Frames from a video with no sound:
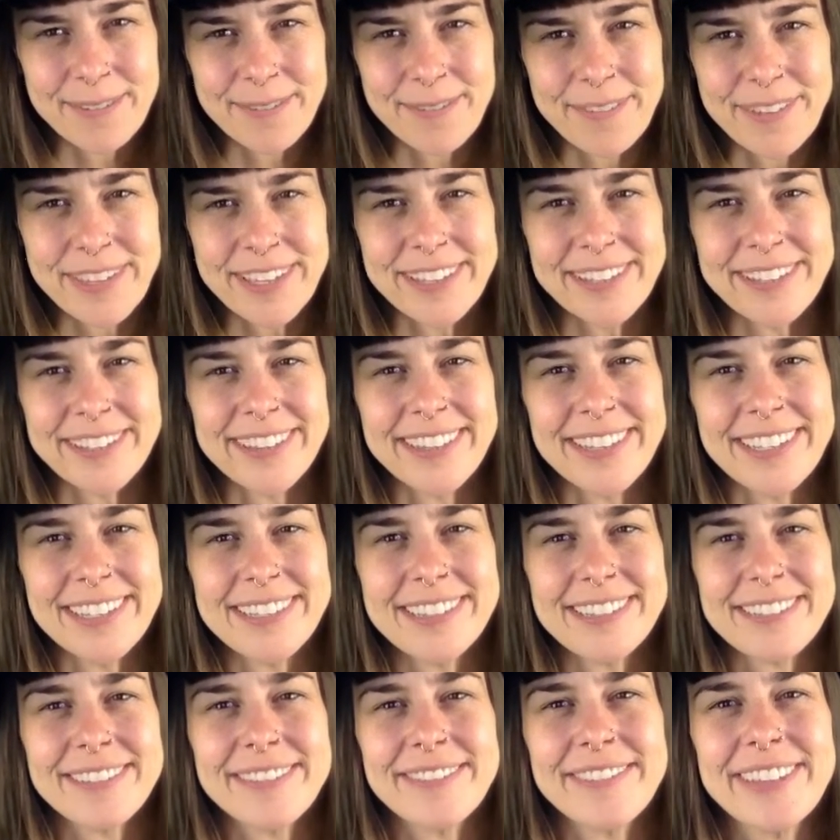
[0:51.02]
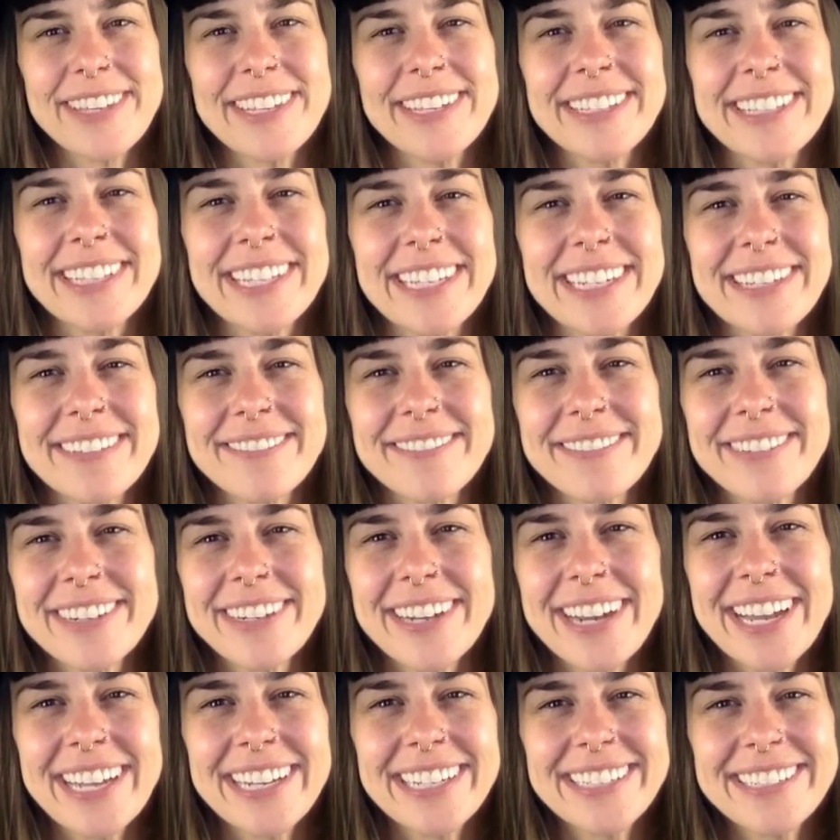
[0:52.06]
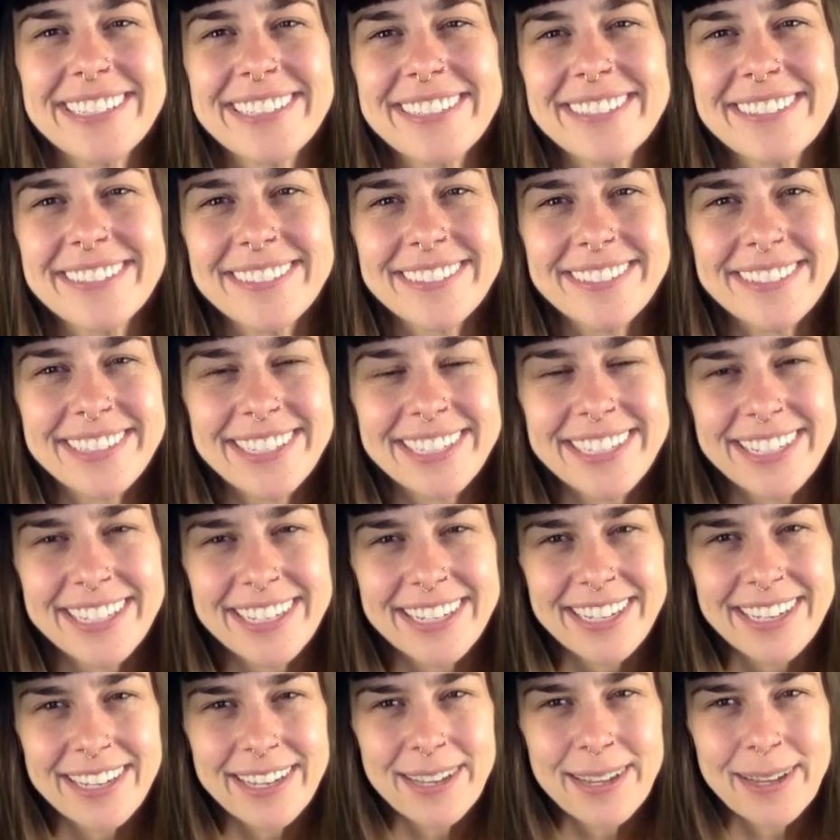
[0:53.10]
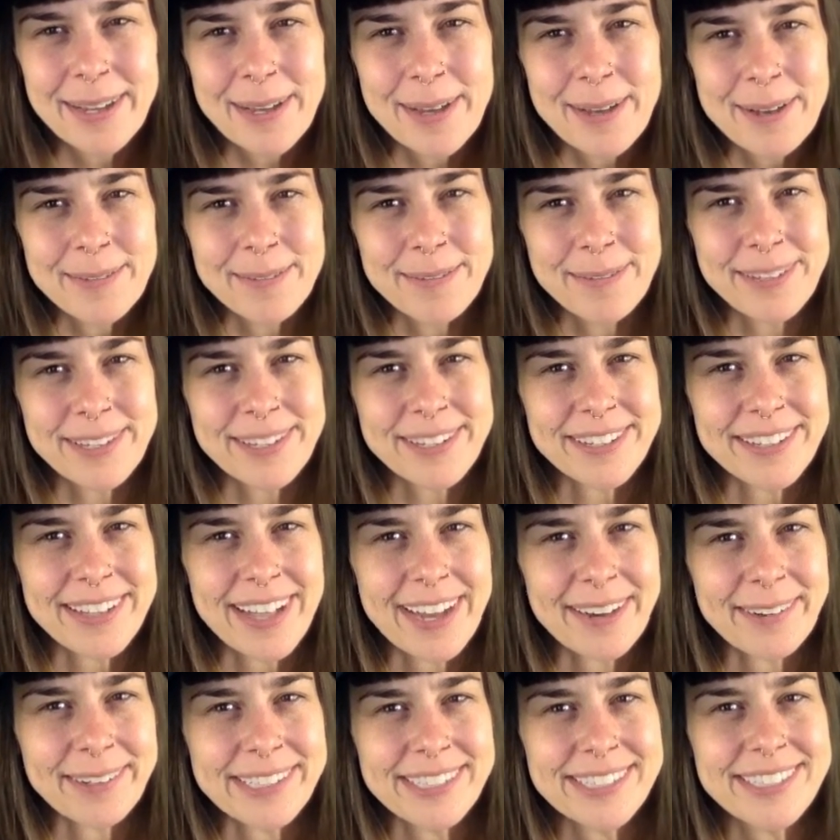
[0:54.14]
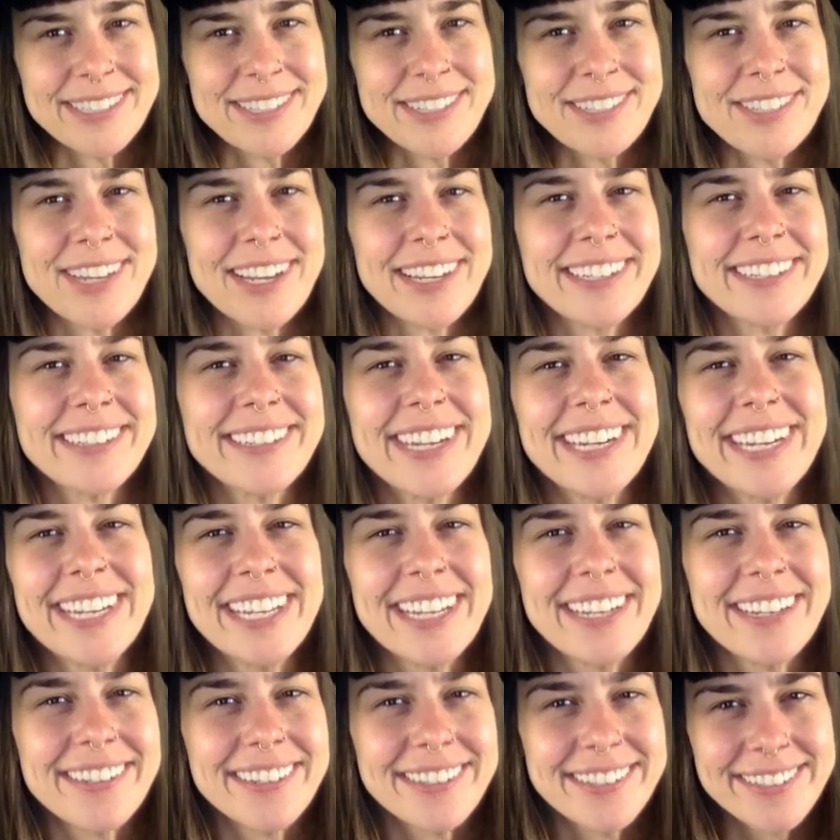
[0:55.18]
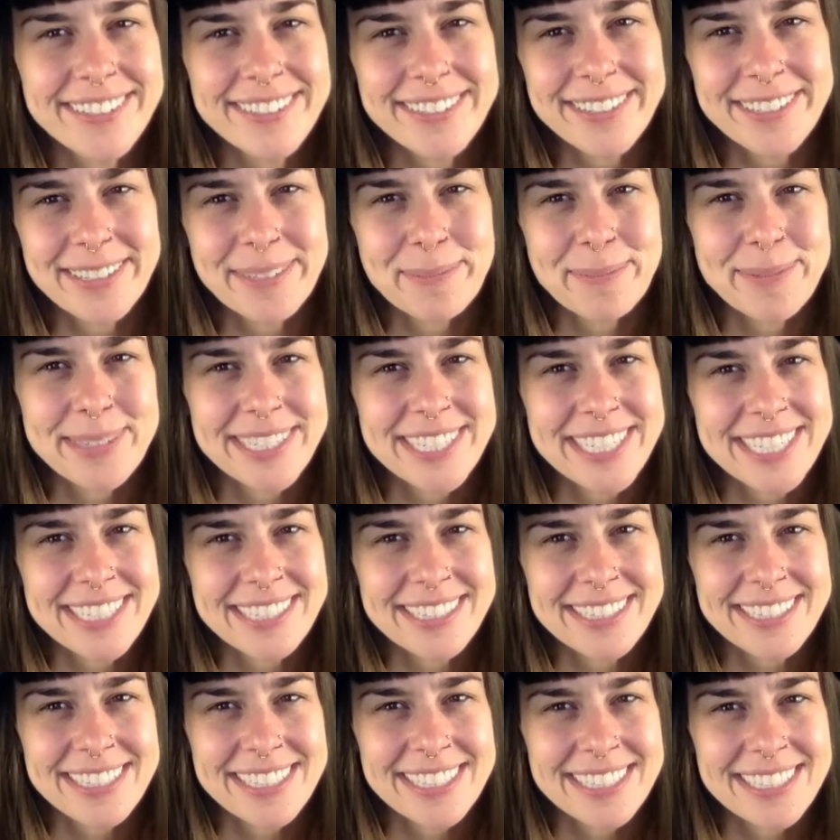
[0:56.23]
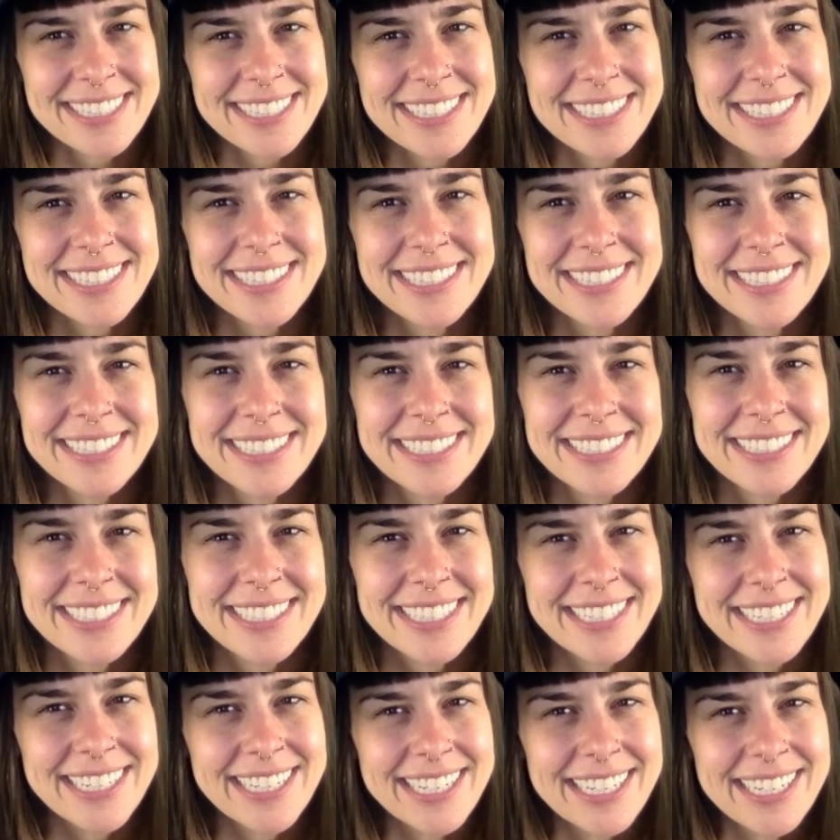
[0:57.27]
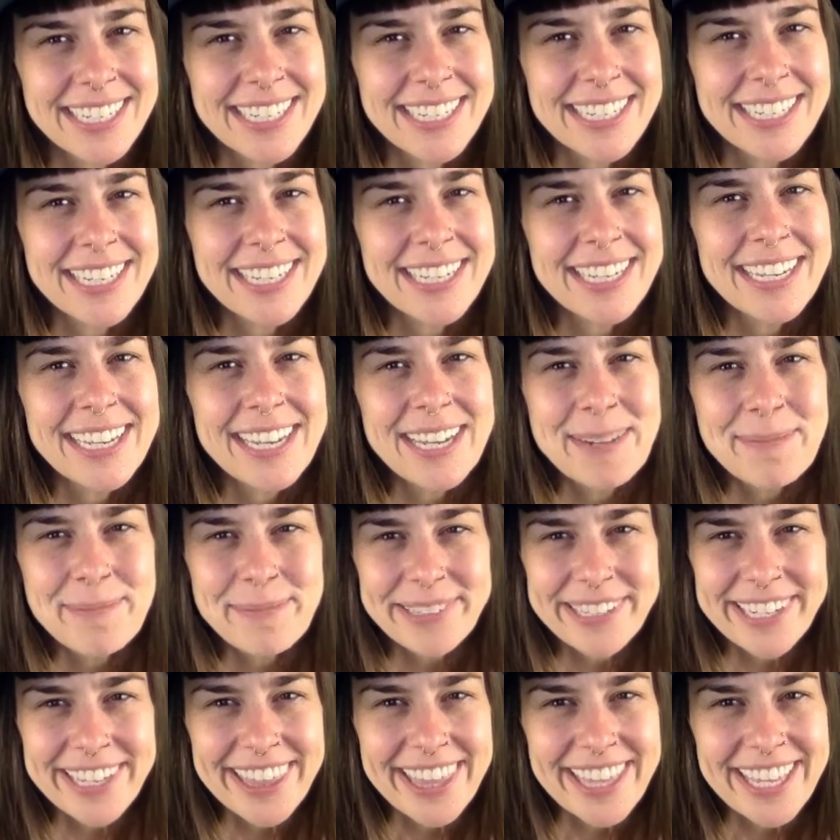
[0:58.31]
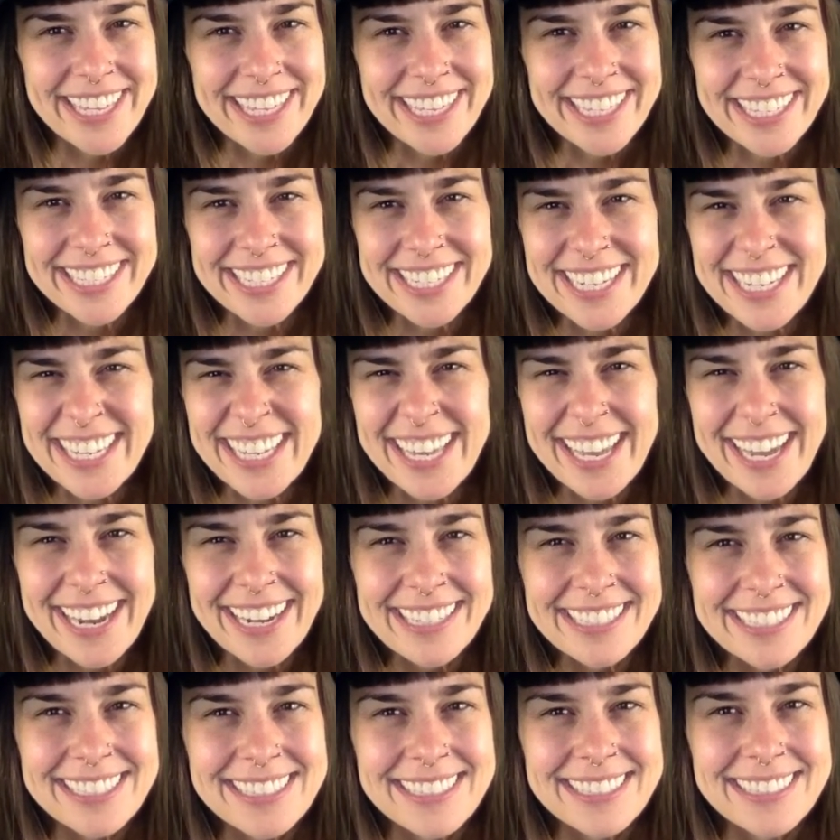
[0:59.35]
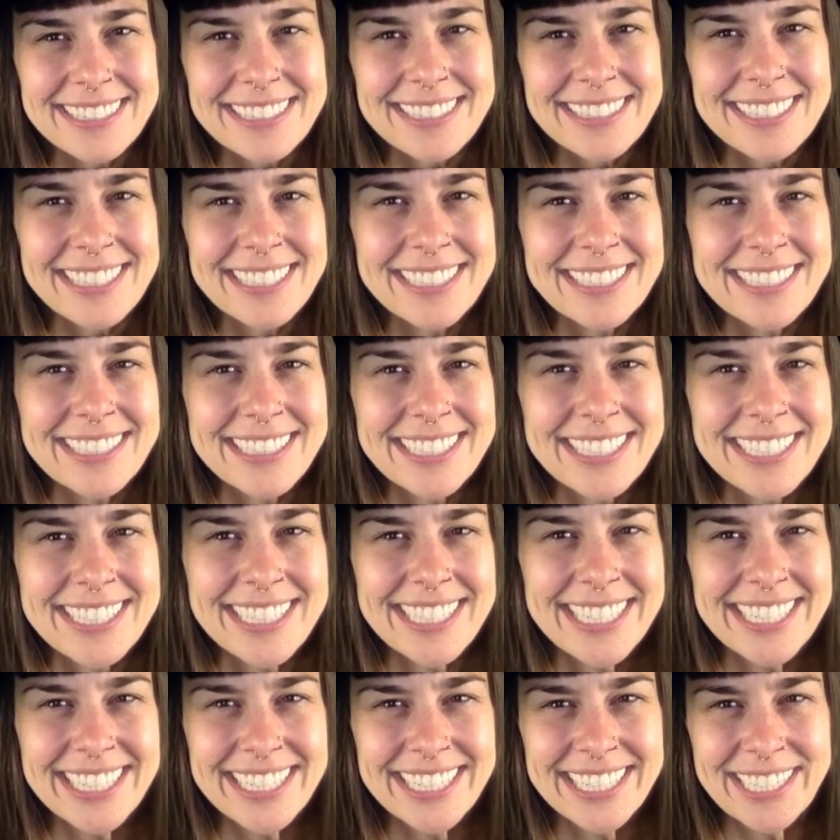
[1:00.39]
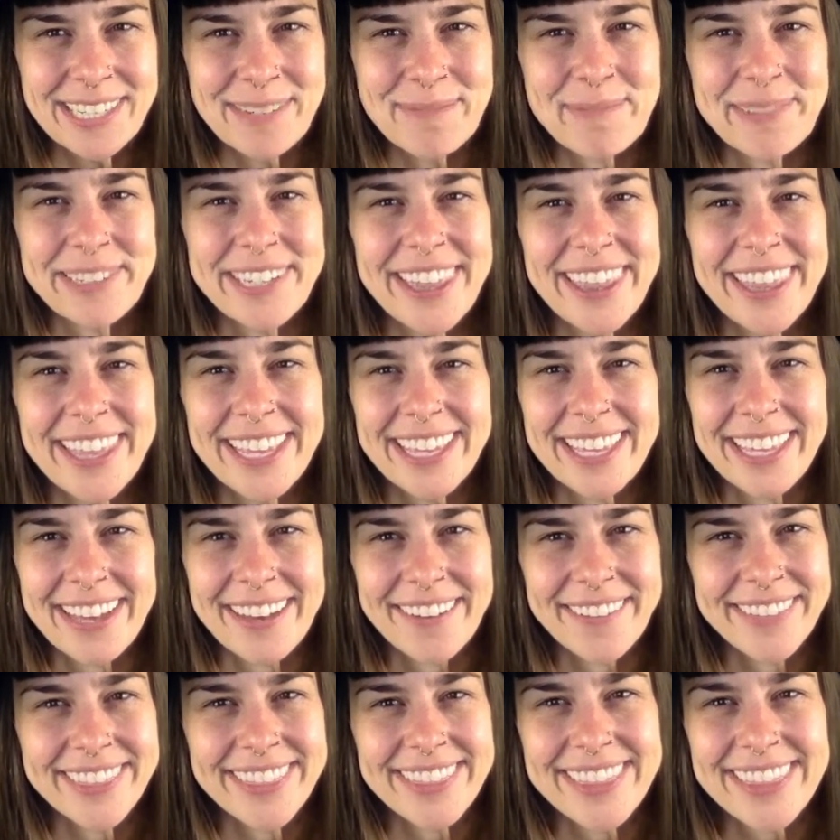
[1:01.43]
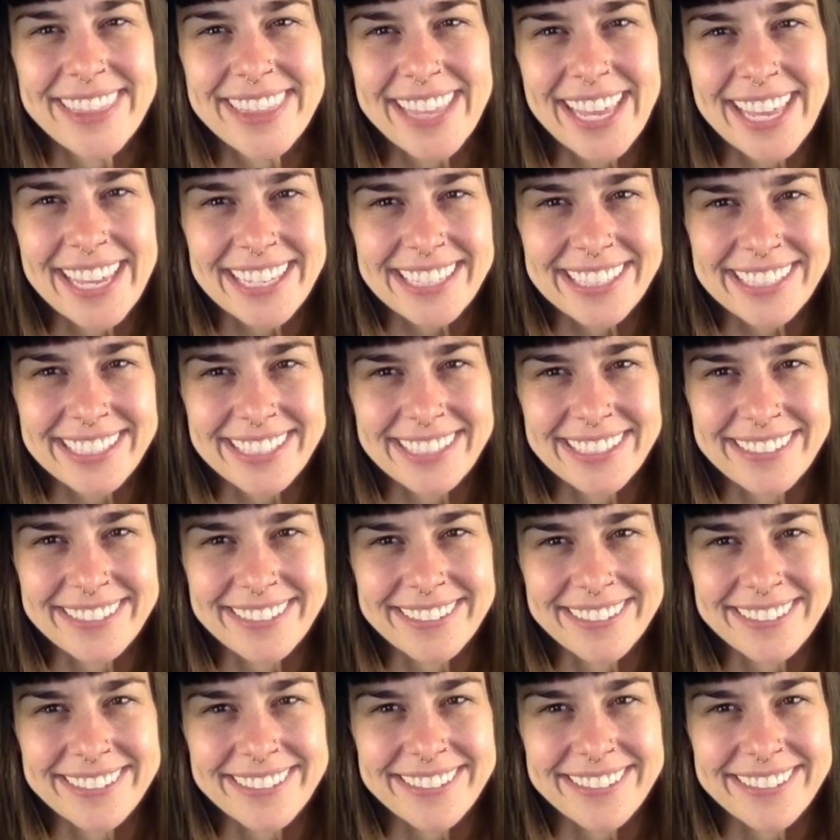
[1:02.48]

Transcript: Feel this feeling of gratitude. Feel how it's generating your circumstances. Breathing in, yes. Breathing out, thank you.